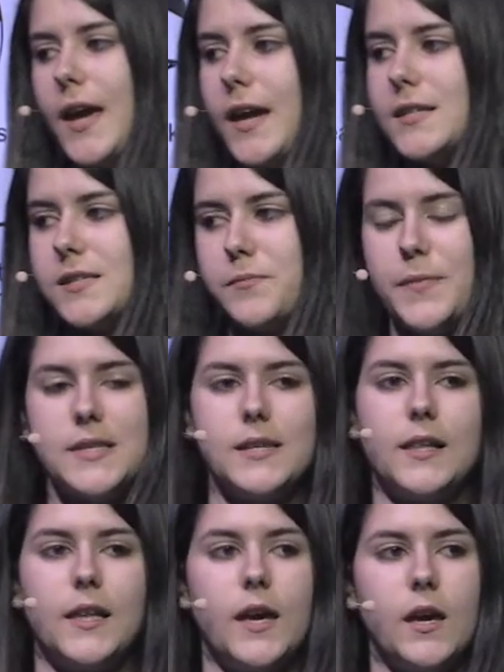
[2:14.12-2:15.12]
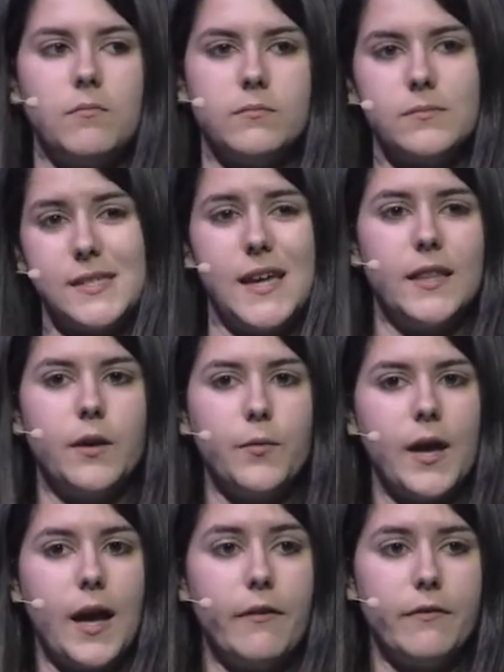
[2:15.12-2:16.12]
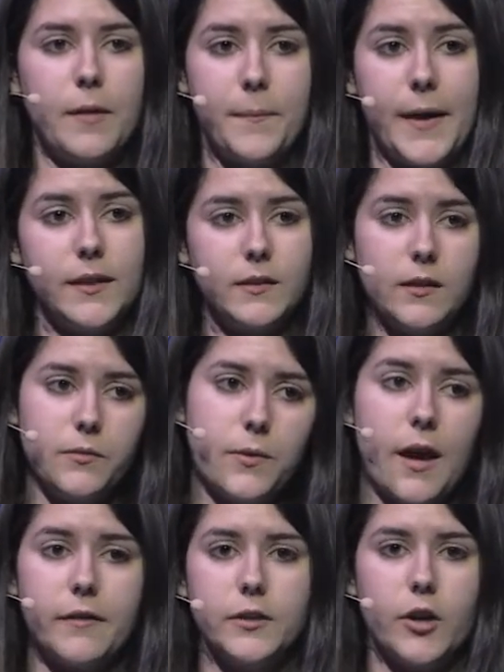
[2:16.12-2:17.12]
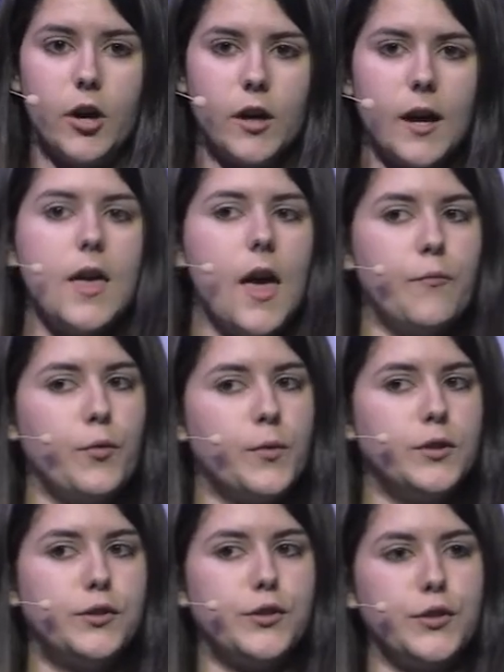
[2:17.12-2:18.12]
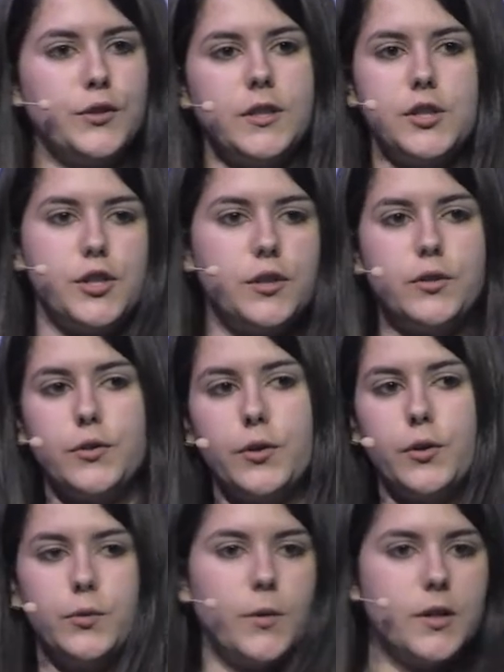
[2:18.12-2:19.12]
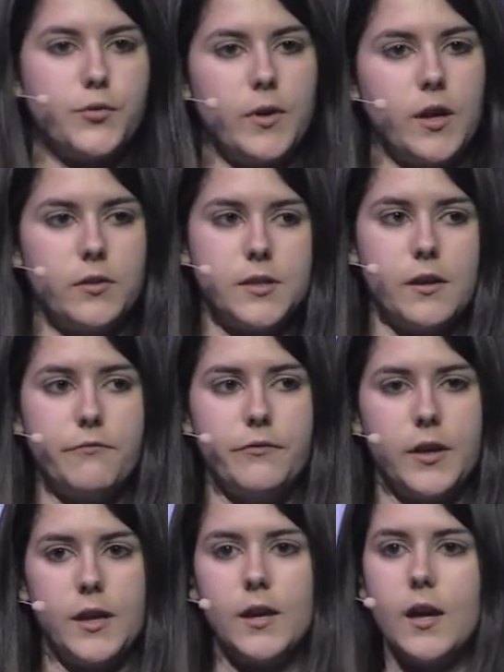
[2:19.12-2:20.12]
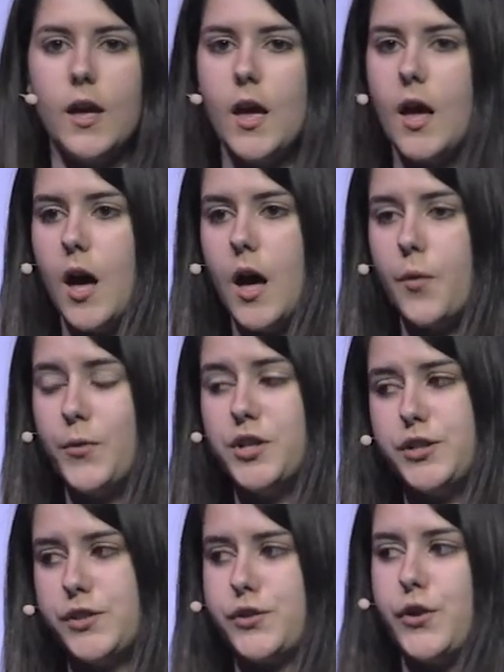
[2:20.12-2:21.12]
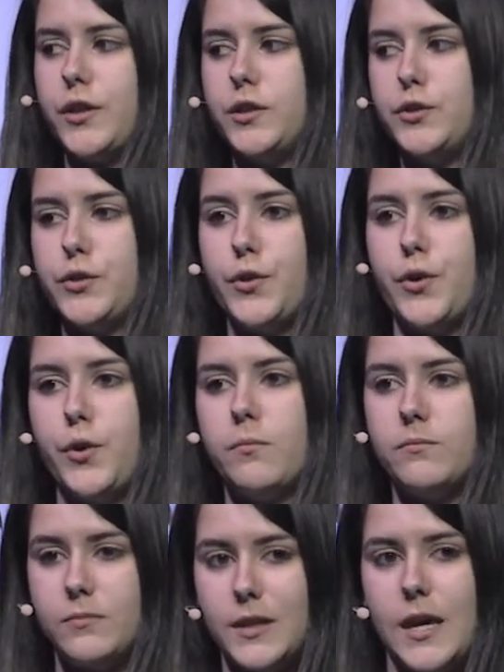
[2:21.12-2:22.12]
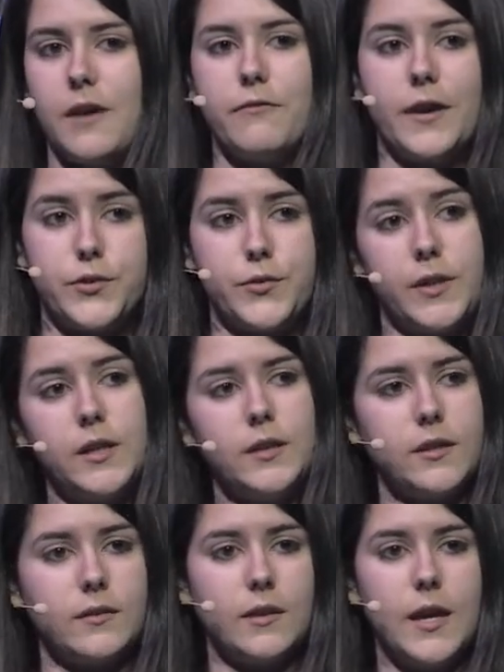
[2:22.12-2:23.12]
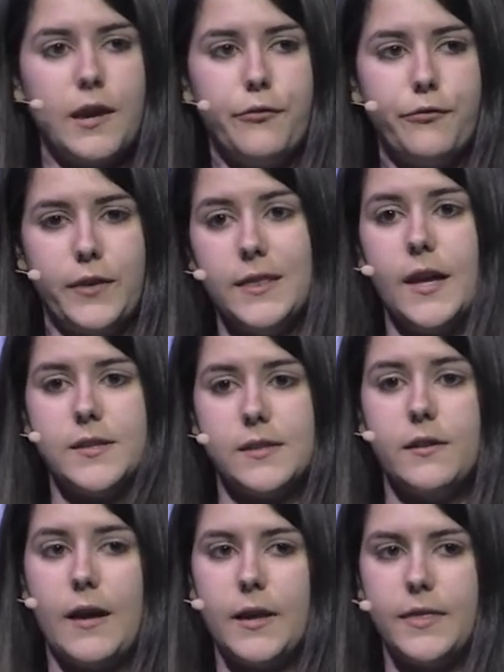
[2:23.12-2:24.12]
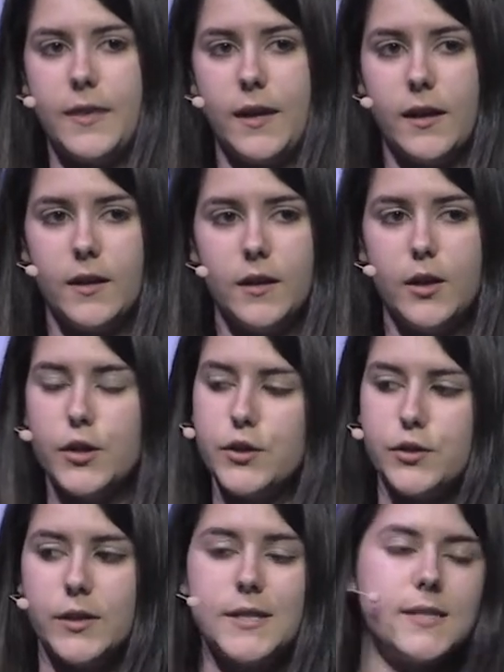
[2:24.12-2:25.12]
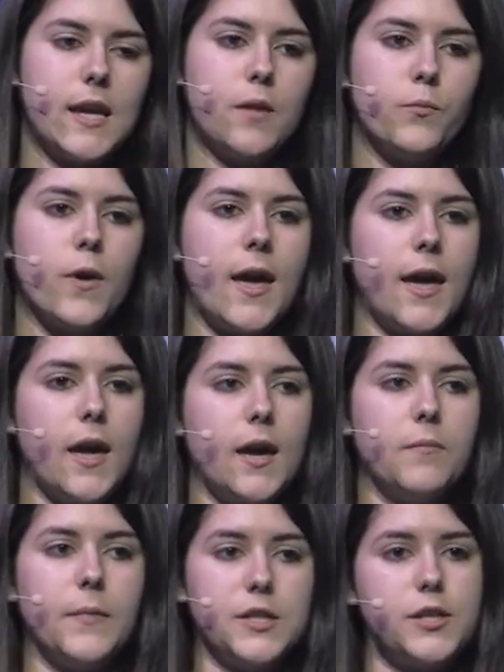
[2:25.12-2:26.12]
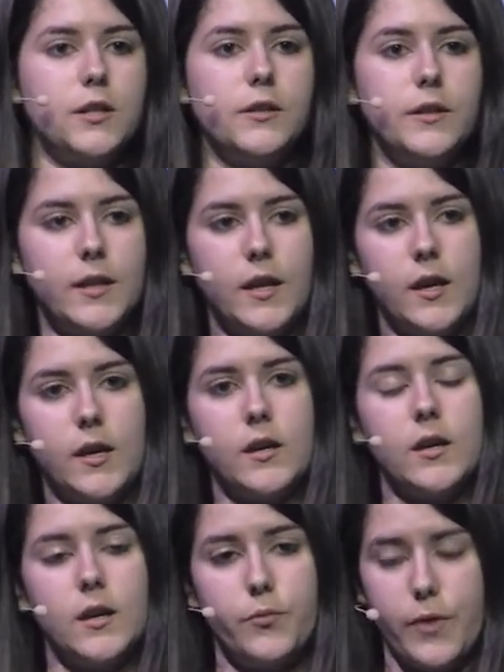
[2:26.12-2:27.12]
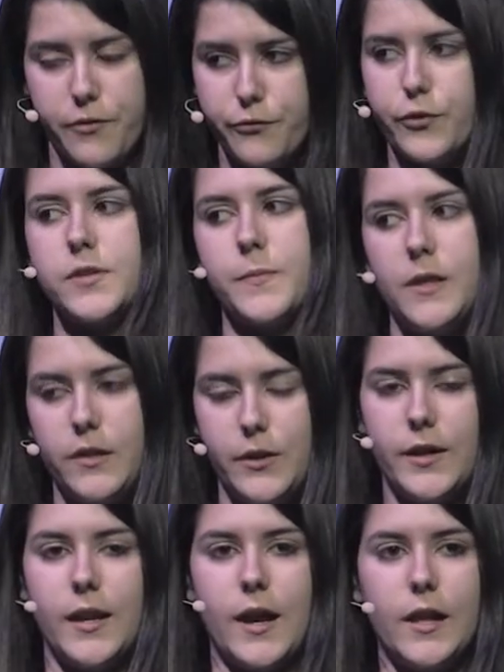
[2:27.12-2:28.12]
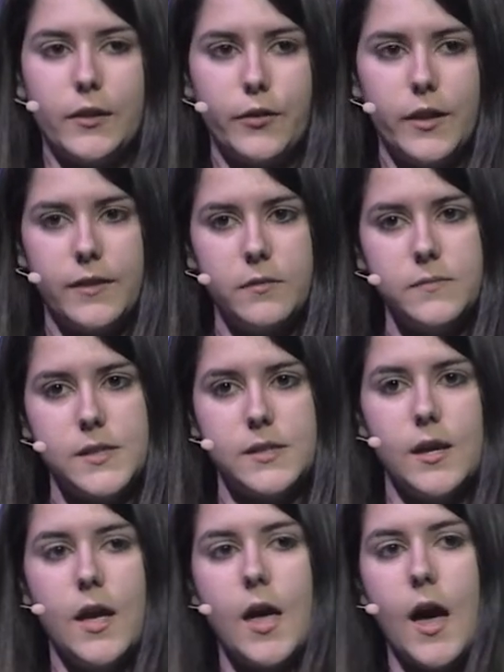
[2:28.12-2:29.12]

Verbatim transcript: is basically say that we have a pet, we have a dog, and we want to teach it to do a trick or something. Uh, we're just going to give a treat if it does the right thing. So the same way machine learning reinforcement learning algorithms